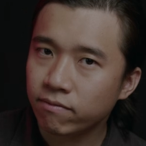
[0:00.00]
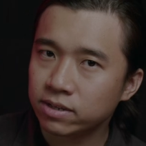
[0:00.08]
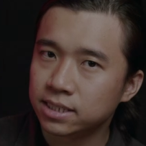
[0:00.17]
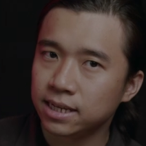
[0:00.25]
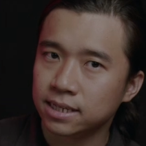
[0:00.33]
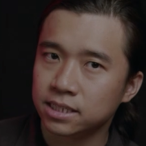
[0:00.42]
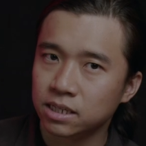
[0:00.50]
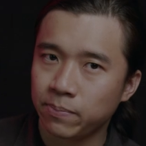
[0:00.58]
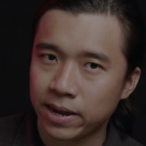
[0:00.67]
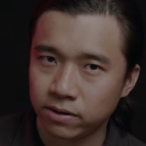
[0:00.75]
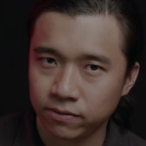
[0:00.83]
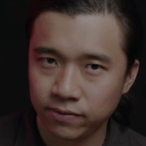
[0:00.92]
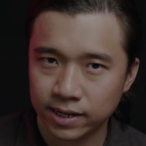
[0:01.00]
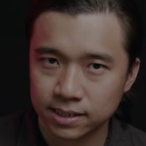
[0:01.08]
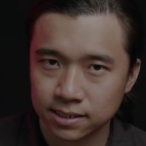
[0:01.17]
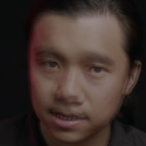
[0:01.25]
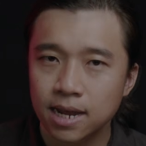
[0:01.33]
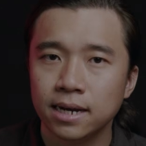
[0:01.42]
CNC pedal
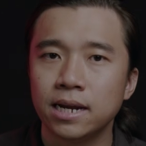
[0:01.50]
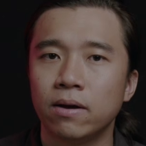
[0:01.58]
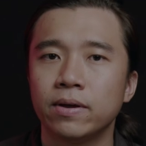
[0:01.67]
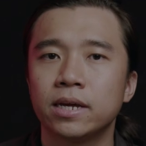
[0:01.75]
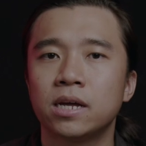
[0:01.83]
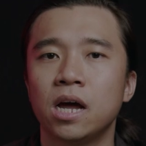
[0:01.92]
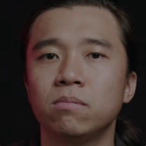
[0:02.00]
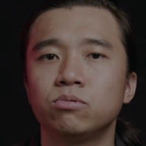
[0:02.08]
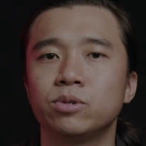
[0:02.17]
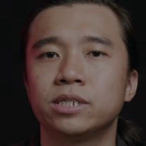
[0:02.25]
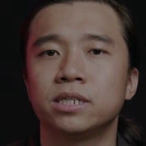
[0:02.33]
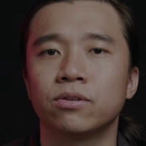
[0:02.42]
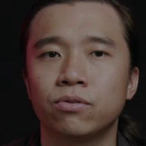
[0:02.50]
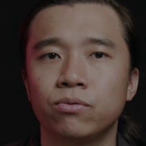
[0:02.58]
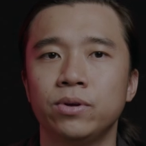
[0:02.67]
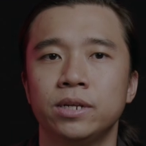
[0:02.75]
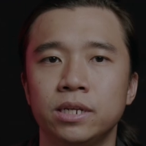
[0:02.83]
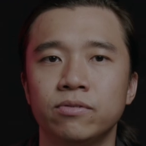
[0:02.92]
face. Now, it comes with the
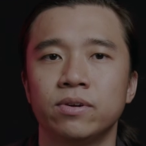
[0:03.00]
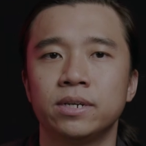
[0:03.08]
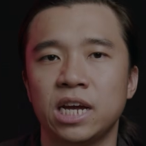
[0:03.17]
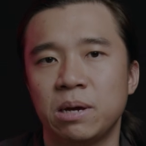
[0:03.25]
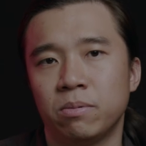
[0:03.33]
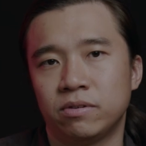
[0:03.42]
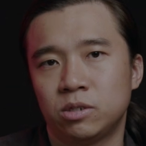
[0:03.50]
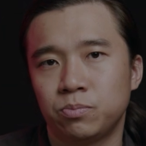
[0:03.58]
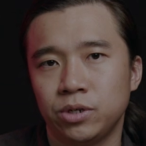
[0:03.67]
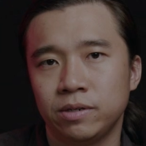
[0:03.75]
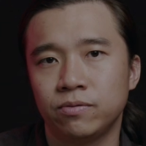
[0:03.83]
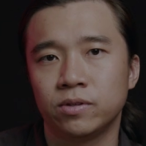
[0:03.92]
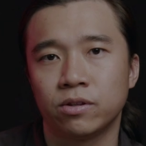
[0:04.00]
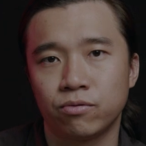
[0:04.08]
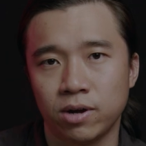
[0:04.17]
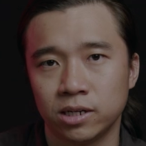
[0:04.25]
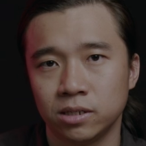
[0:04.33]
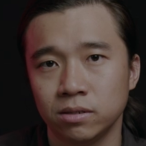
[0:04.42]
3 different types of spring for the
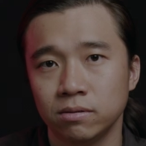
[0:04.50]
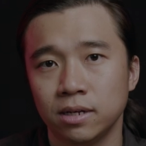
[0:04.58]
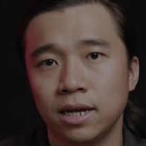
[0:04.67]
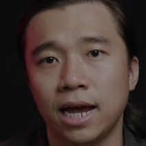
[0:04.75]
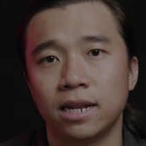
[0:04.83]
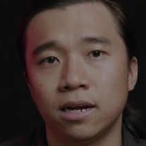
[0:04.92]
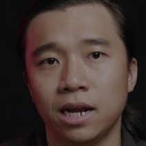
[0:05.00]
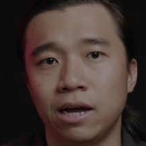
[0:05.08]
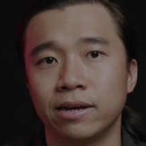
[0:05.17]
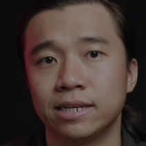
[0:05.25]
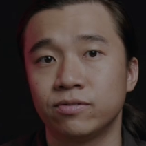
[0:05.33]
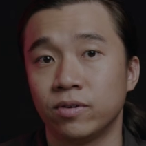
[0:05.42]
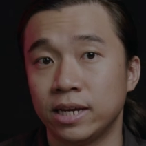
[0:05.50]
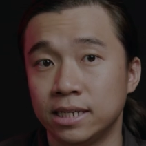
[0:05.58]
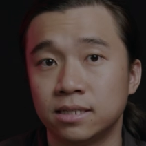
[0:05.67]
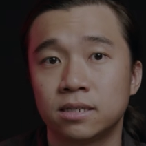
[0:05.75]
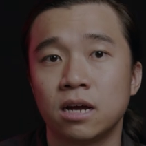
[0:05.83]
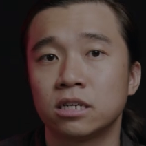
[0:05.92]
throttle and allowing for
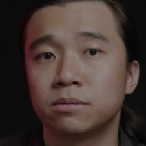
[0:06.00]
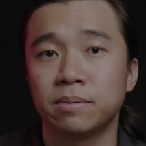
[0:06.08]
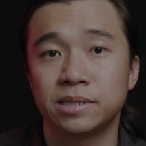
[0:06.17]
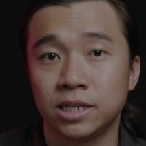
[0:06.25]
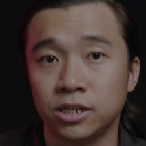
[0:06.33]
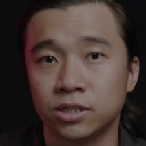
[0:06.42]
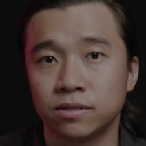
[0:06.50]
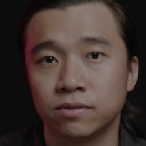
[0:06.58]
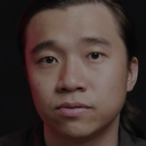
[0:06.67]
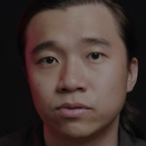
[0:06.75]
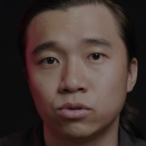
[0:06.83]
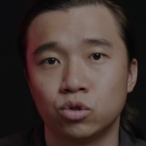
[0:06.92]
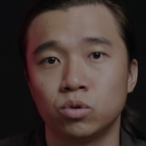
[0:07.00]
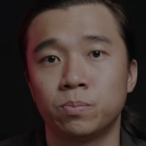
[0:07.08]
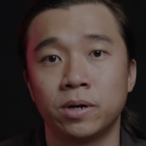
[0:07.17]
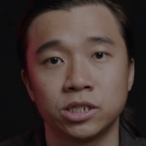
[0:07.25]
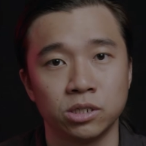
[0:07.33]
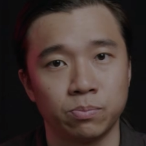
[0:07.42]
easy customization to suit
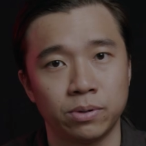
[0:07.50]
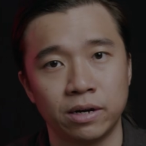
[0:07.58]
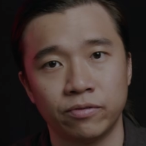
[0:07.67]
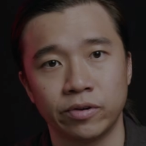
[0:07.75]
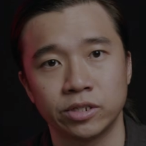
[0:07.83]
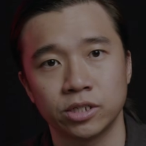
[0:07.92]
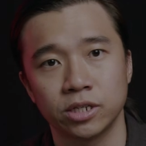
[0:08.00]
personal preference.